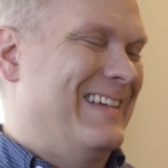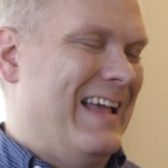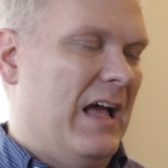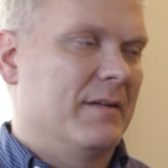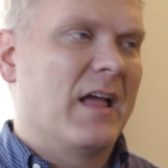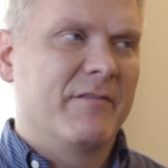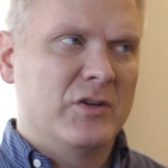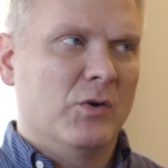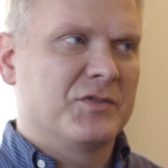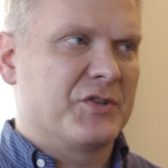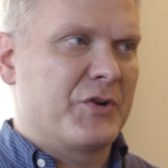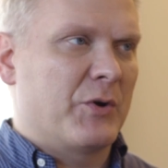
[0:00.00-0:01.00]
Yeah, have
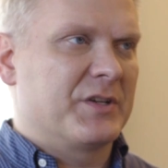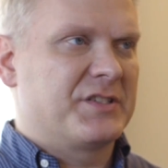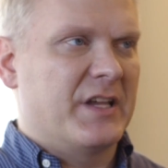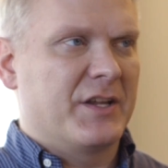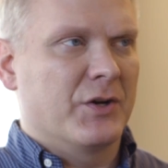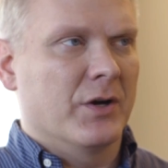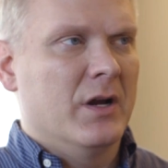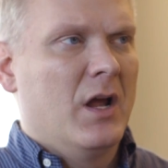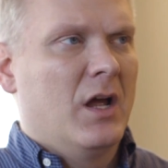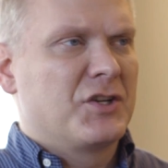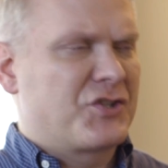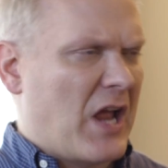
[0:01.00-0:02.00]
you also noticed that your
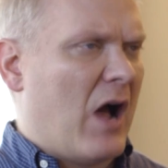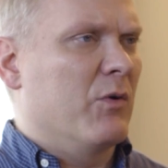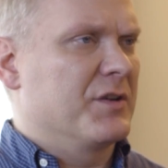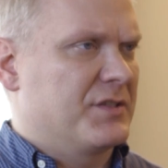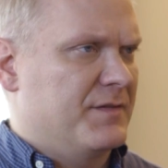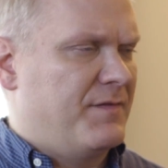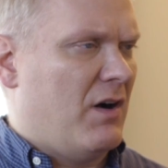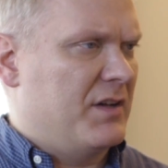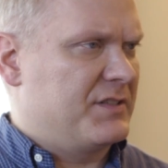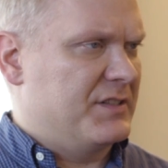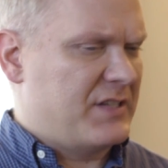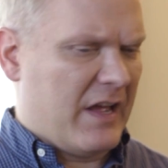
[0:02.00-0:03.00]
showers and
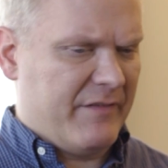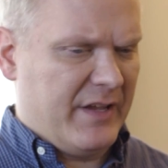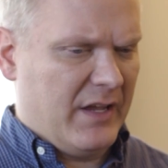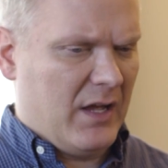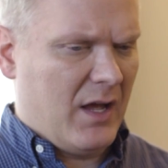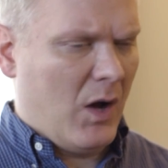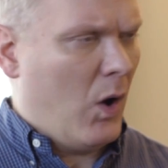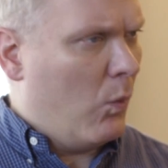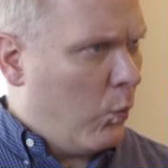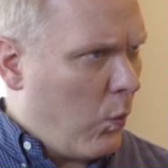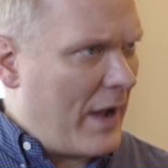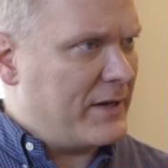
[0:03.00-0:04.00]
faucets have
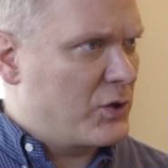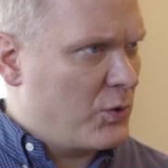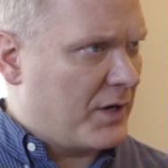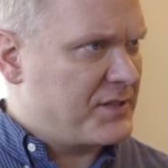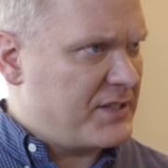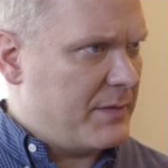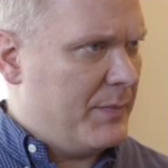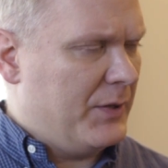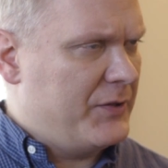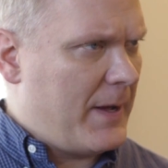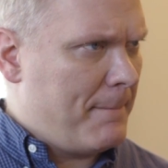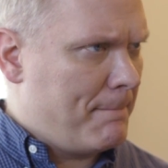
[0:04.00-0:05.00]
a white, crusty
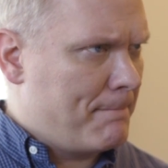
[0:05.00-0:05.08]
buildup?